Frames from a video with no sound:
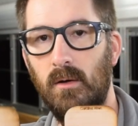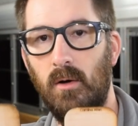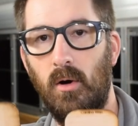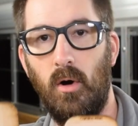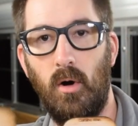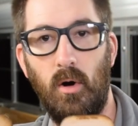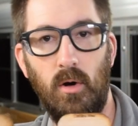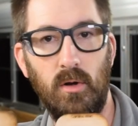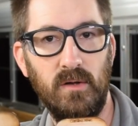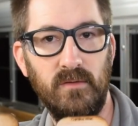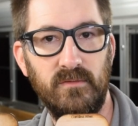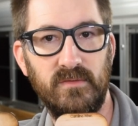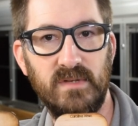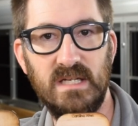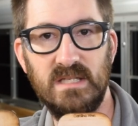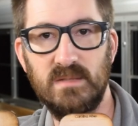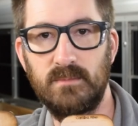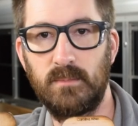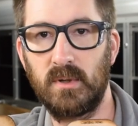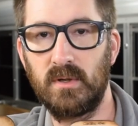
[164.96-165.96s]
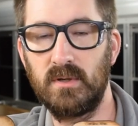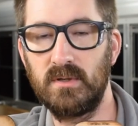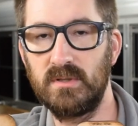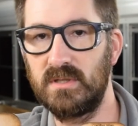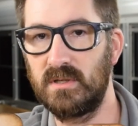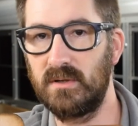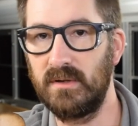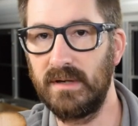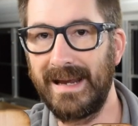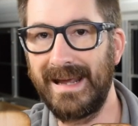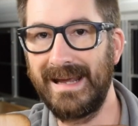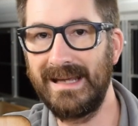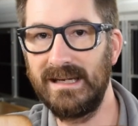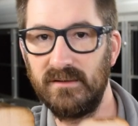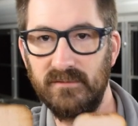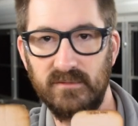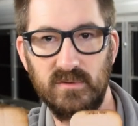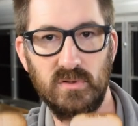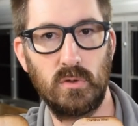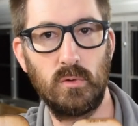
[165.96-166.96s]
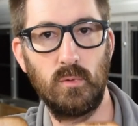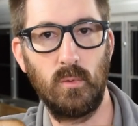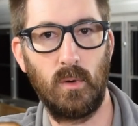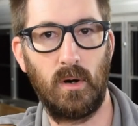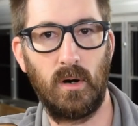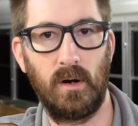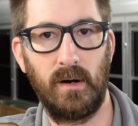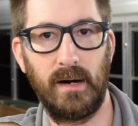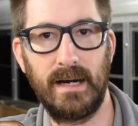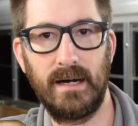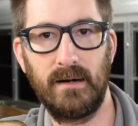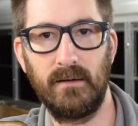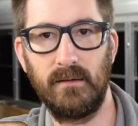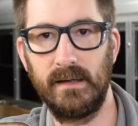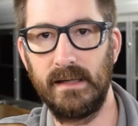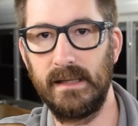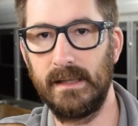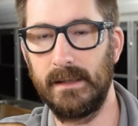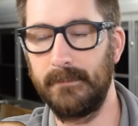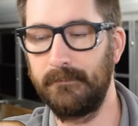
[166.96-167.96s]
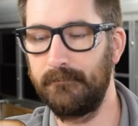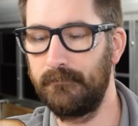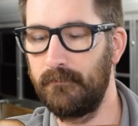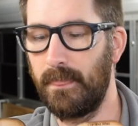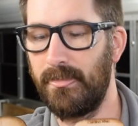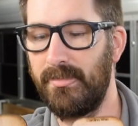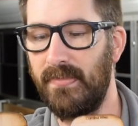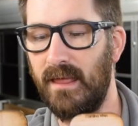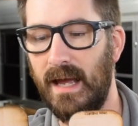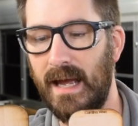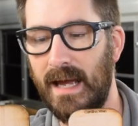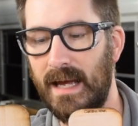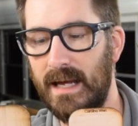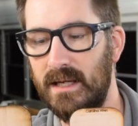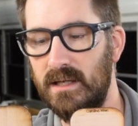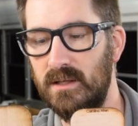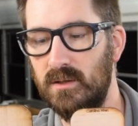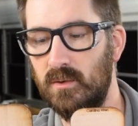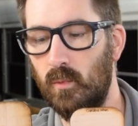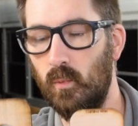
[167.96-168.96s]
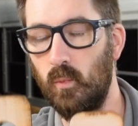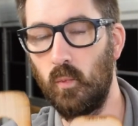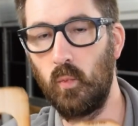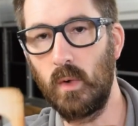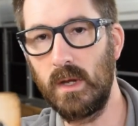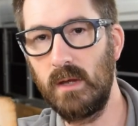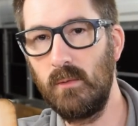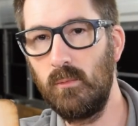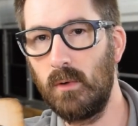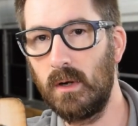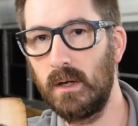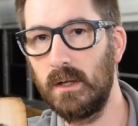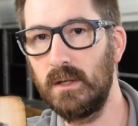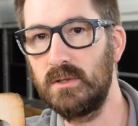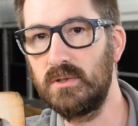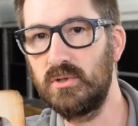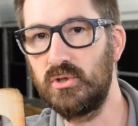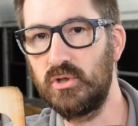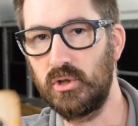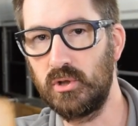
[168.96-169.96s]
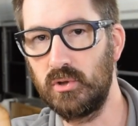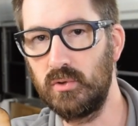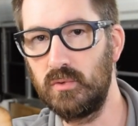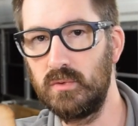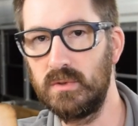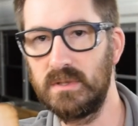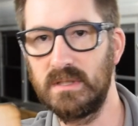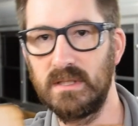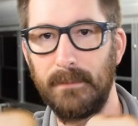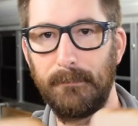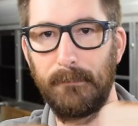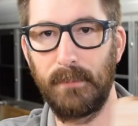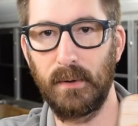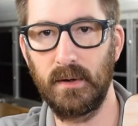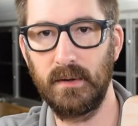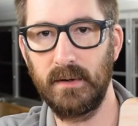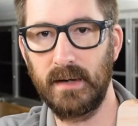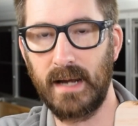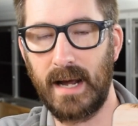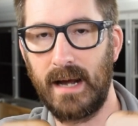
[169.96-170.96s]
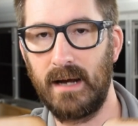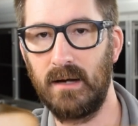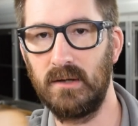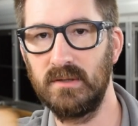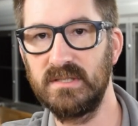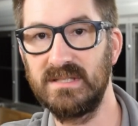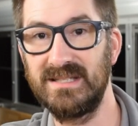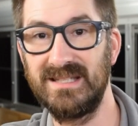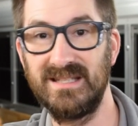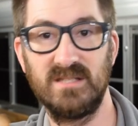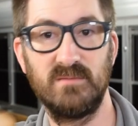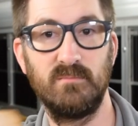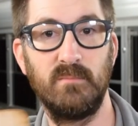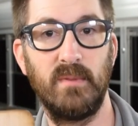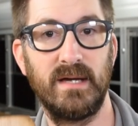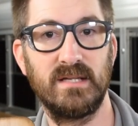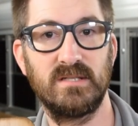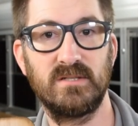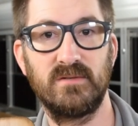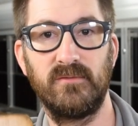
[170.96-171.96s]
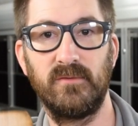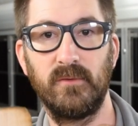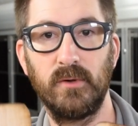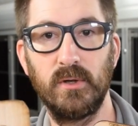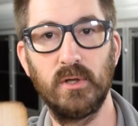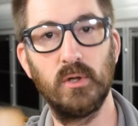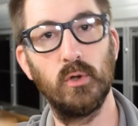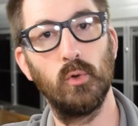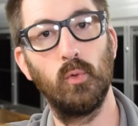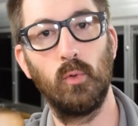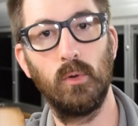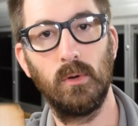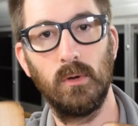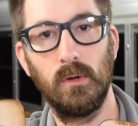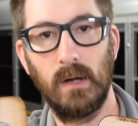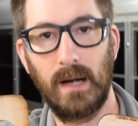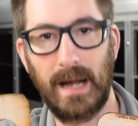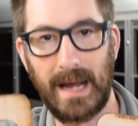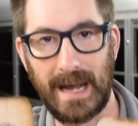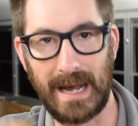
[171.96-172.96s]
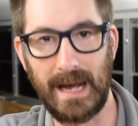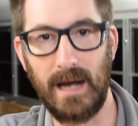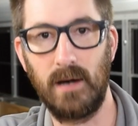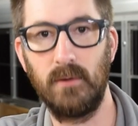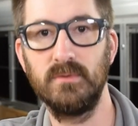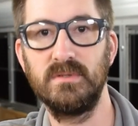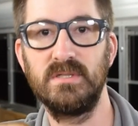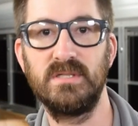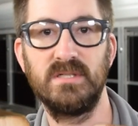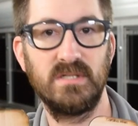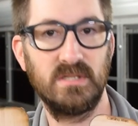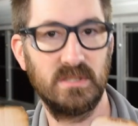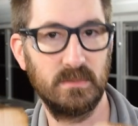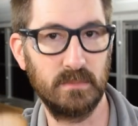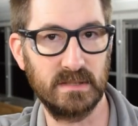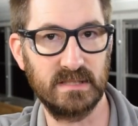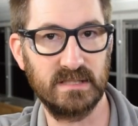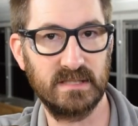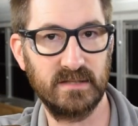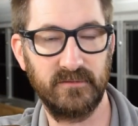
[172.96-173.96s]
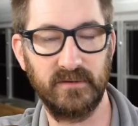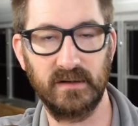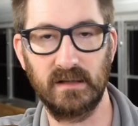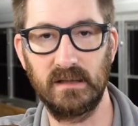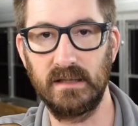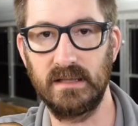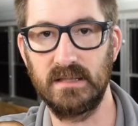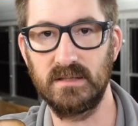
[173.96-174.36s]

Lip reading: All of these birds are native to our area, and we want to choose the birdhouse that's best for your house specifically.